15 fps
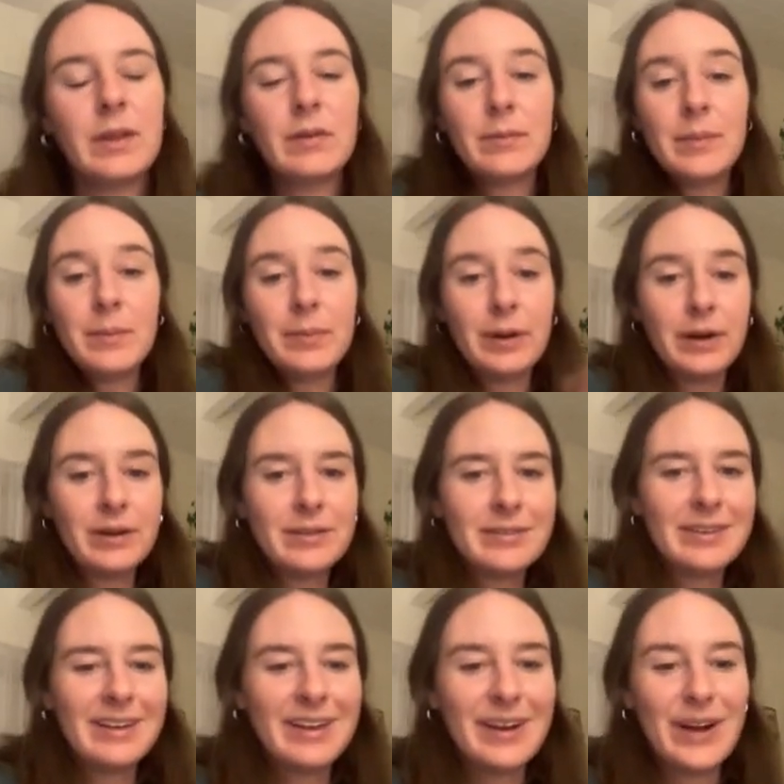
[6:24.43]
And remember,
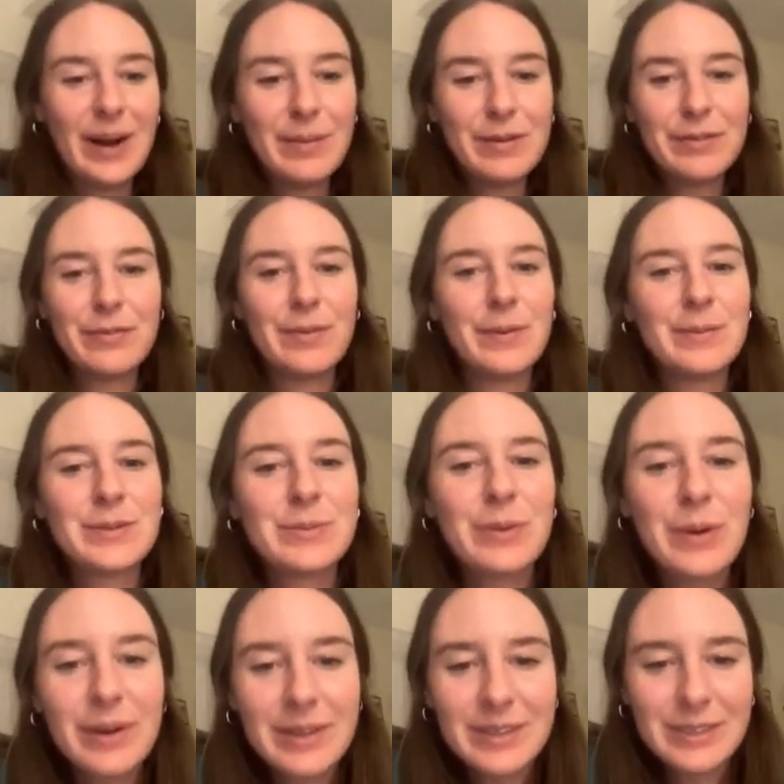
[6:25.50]
carbon forms
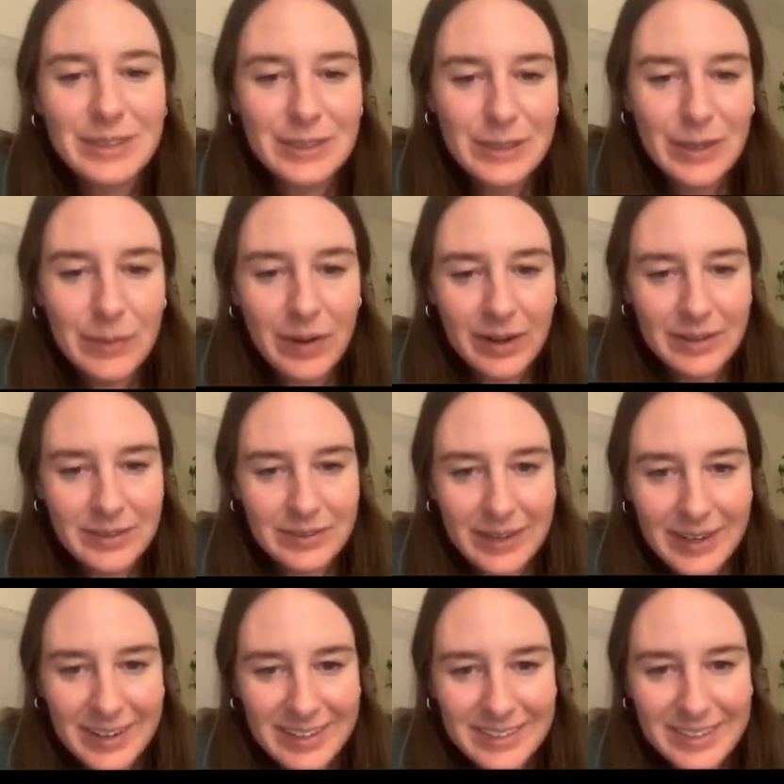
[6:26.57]
more than just 2 bonds. Right
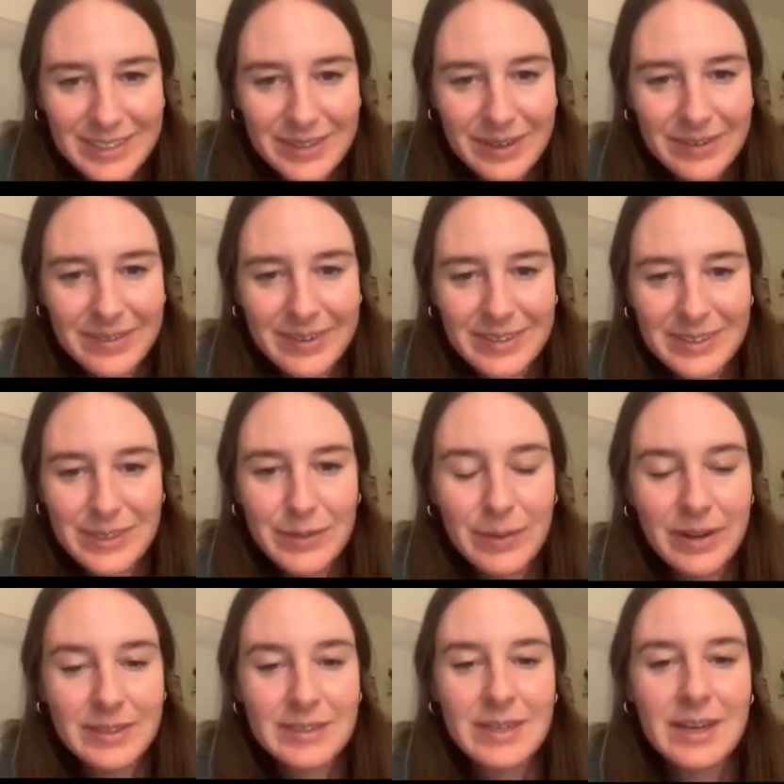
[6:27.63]
here, it's just showing 1, 2
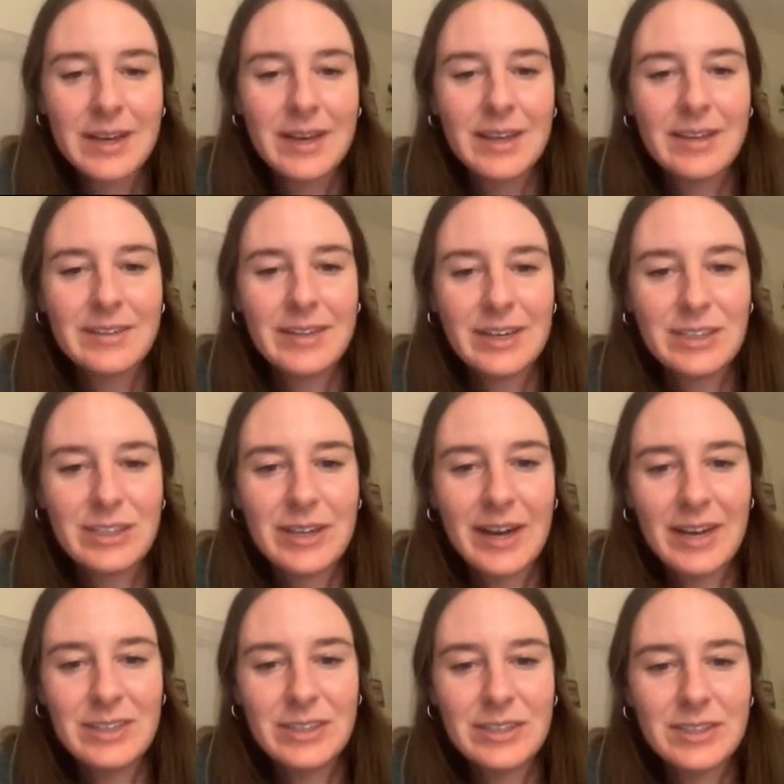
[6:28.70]
bonds. There's actually
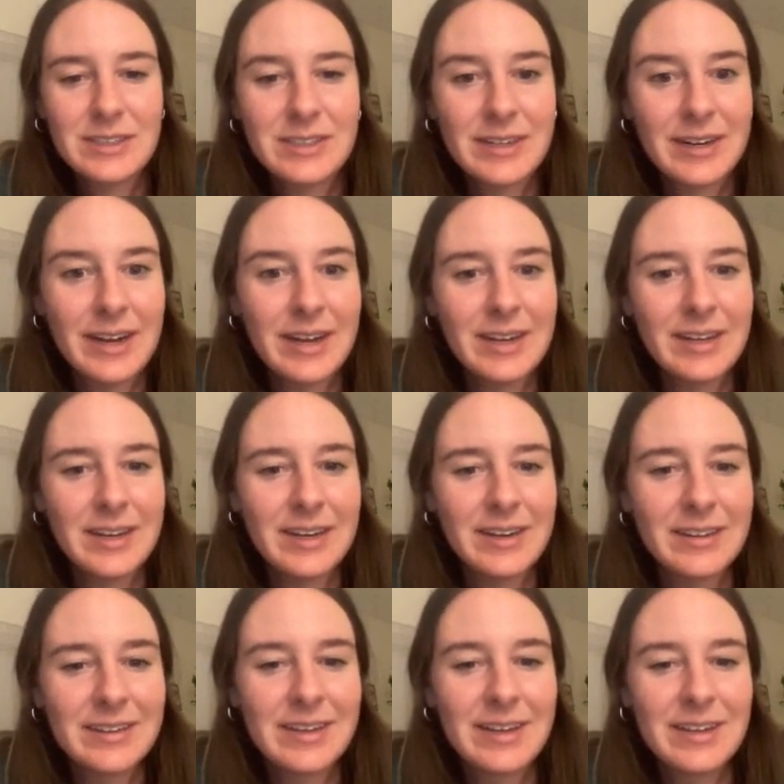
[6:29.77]
hydrogens that are hiding
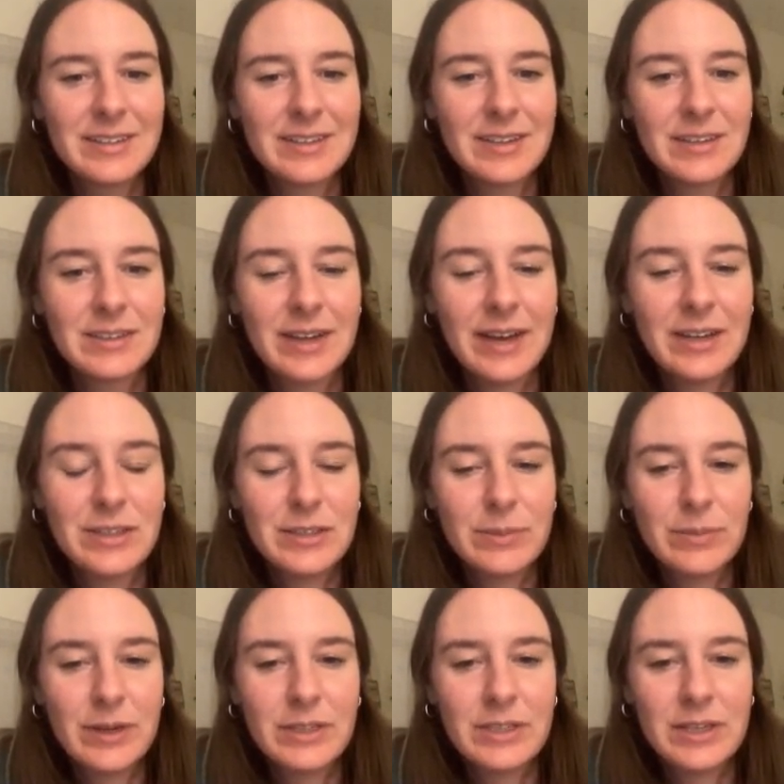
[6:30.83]
here. So there's a hydrogen
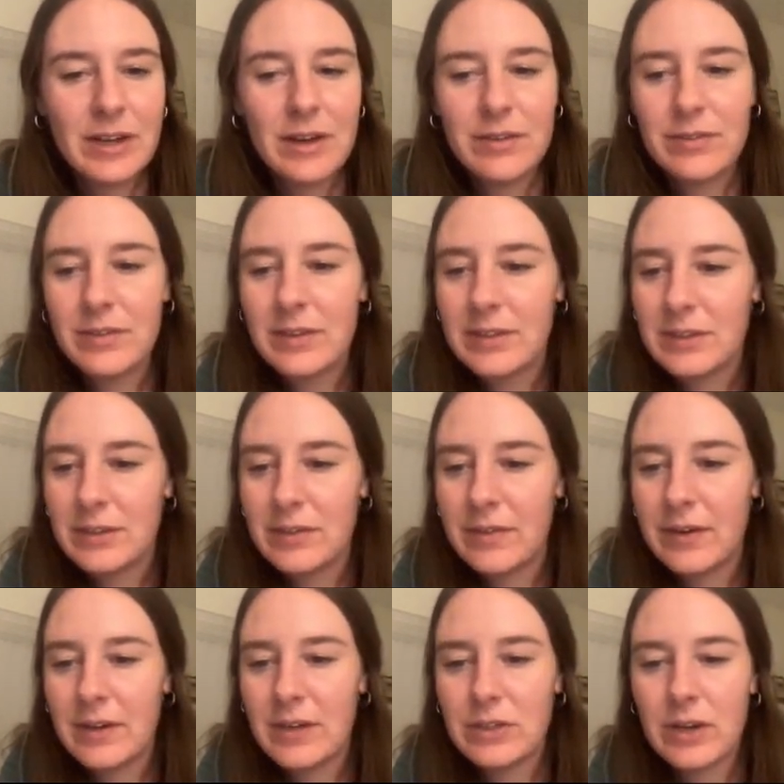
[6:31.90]
branching off. So if I
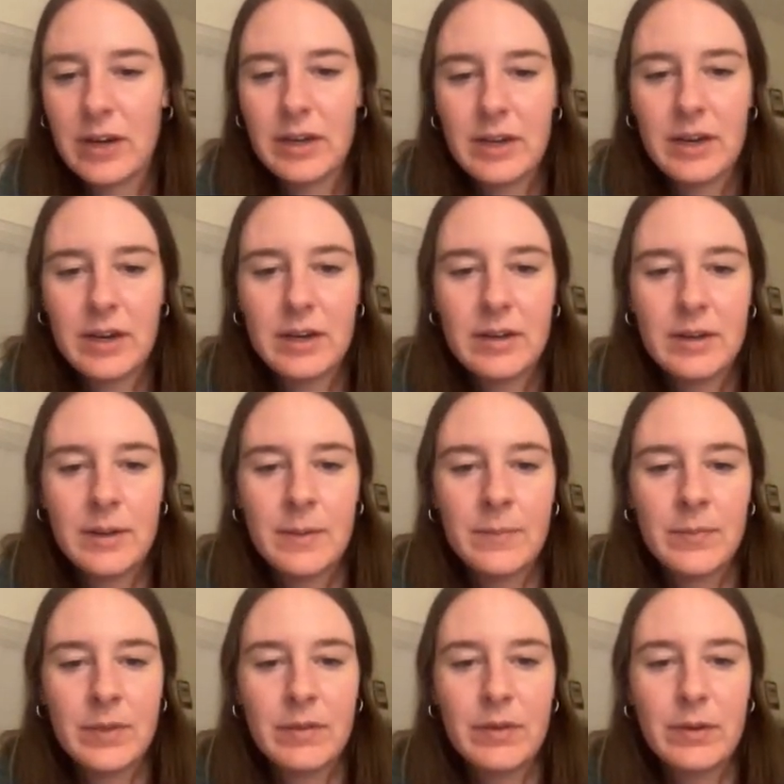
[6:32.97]
were to draw it here,
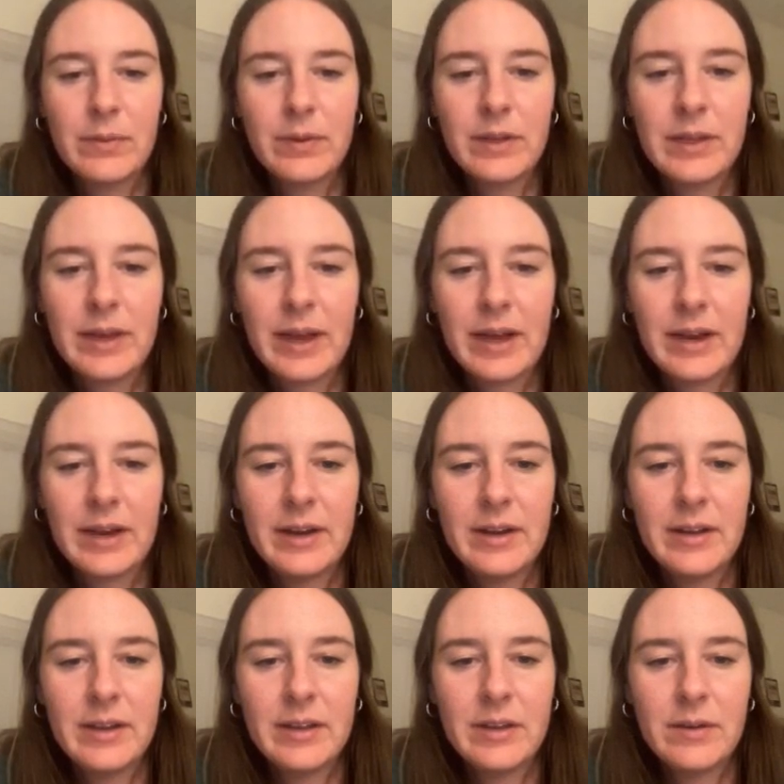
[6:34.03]
if you really
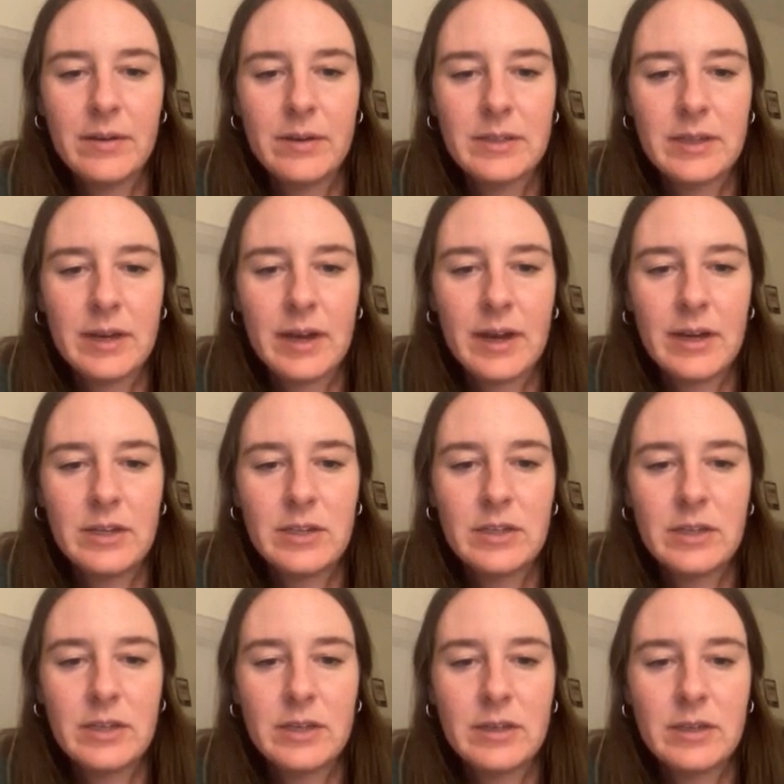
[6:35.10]
added, you would see a
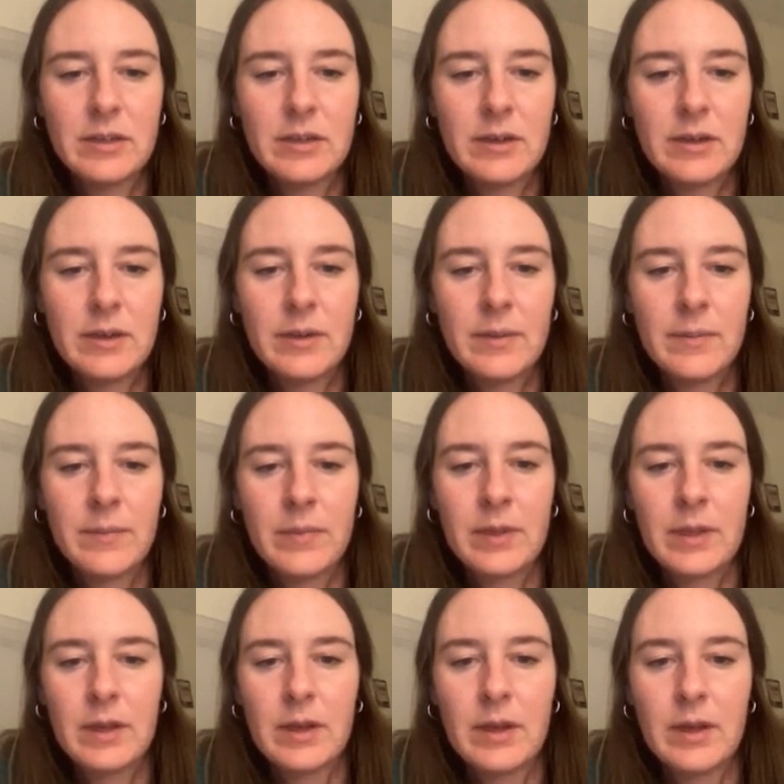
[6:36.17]
hydrogen
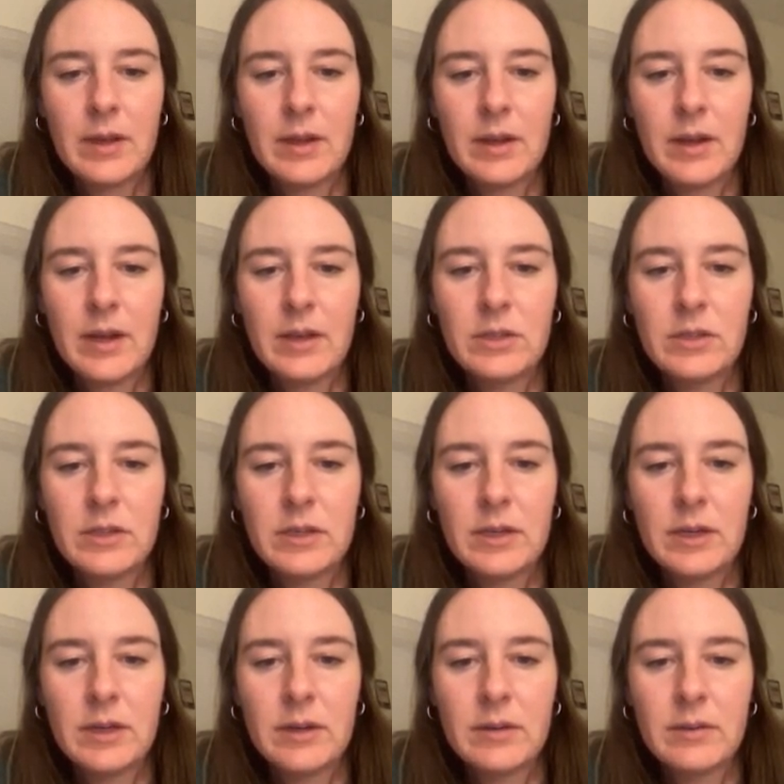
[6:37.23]
and a hydrogen
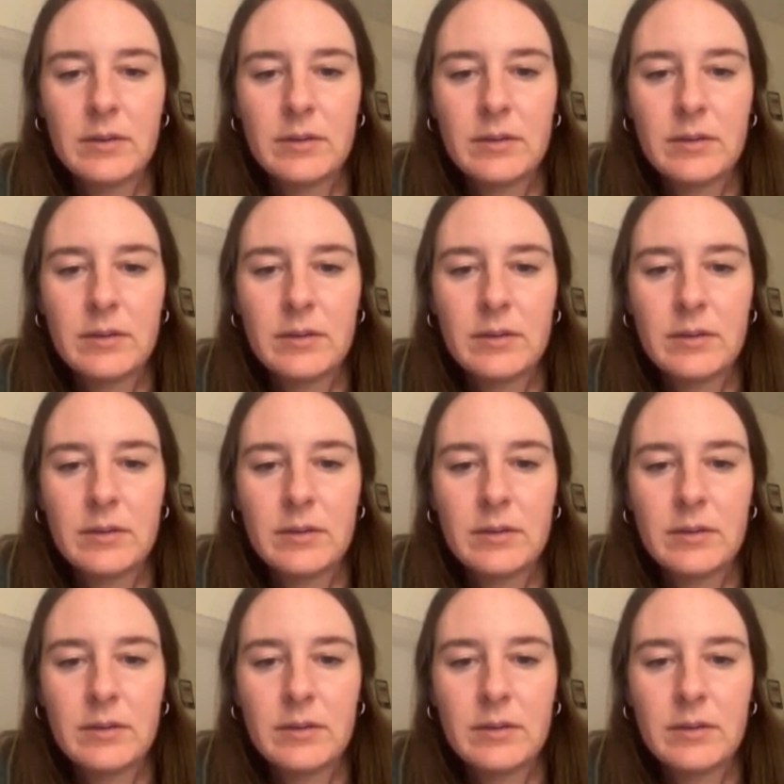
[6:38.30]
here.